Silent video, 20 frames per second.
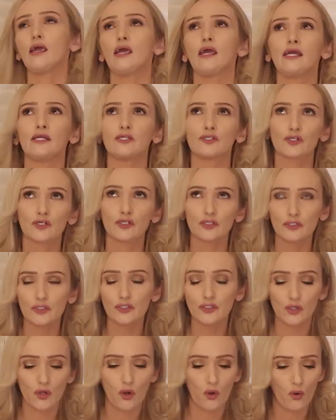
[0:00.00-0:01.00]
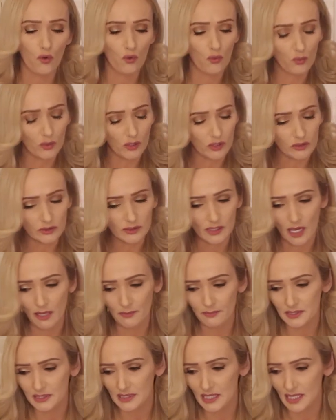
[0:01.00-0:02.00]
it turned your whole world
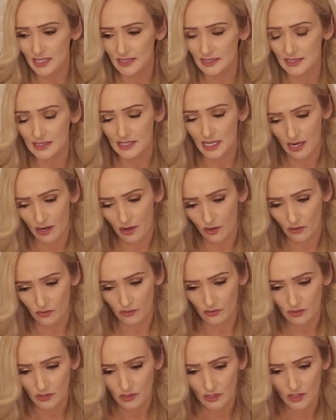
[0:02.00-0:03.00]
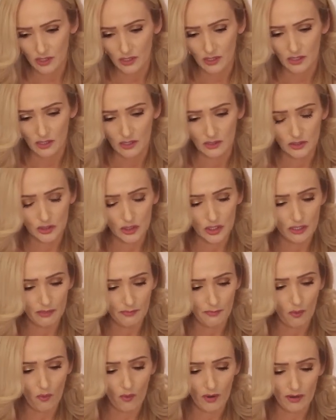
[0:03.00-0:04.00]
upside down to the
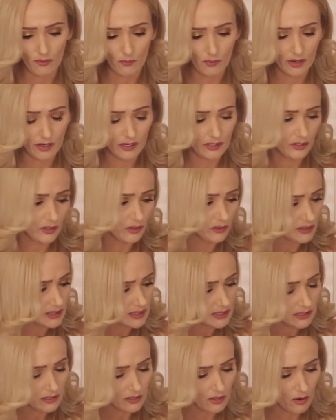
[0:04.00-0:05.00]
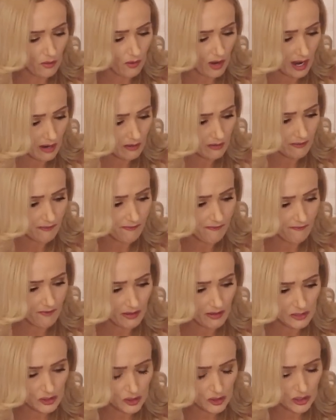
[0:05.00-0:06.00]
point where you didn't know how to
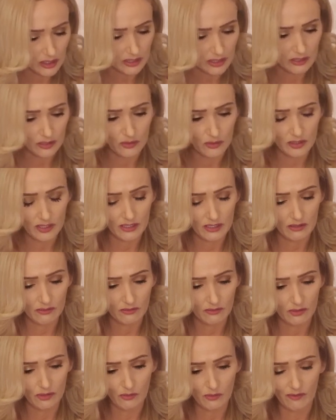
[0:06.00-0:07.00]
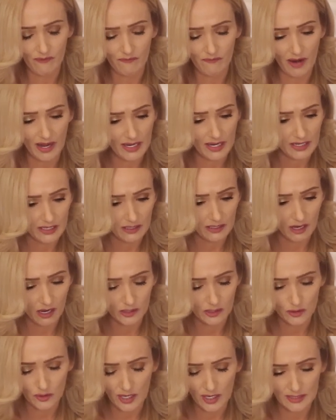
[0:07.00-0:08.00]
function. You were fighting
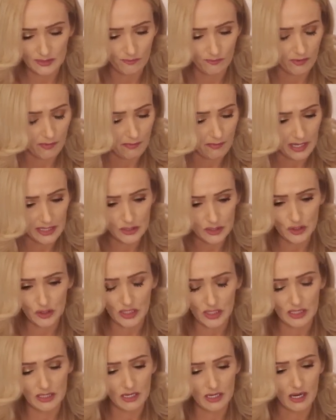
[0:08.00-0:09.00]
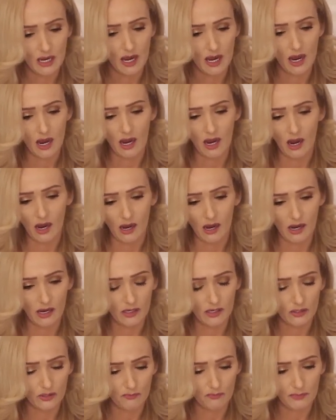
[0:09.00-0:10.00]
a transformation,
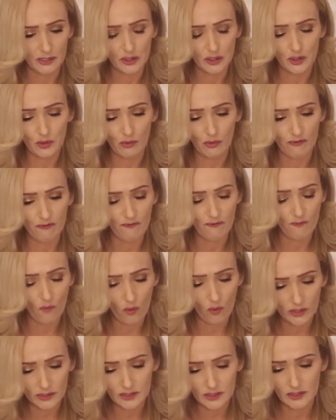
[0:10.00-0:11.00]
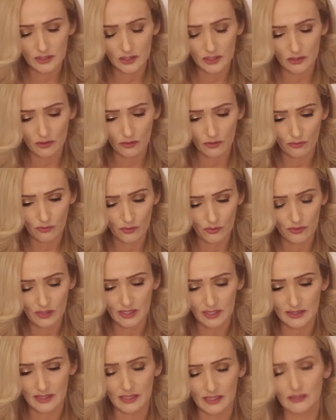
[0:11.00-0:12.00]
but you were forced through
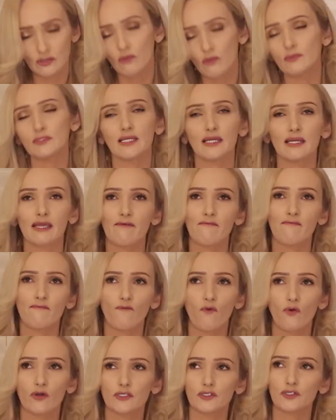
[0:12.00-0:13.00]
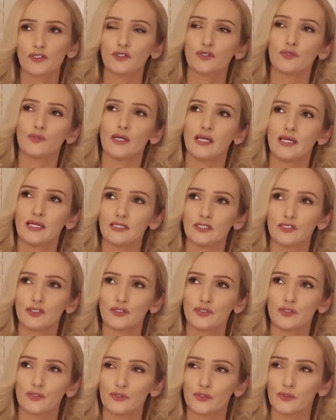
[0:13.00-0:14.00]
this. It's almost like it forced you
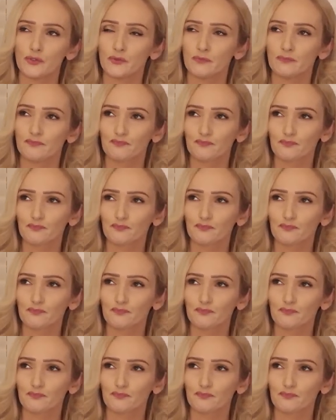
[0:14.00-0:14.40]
into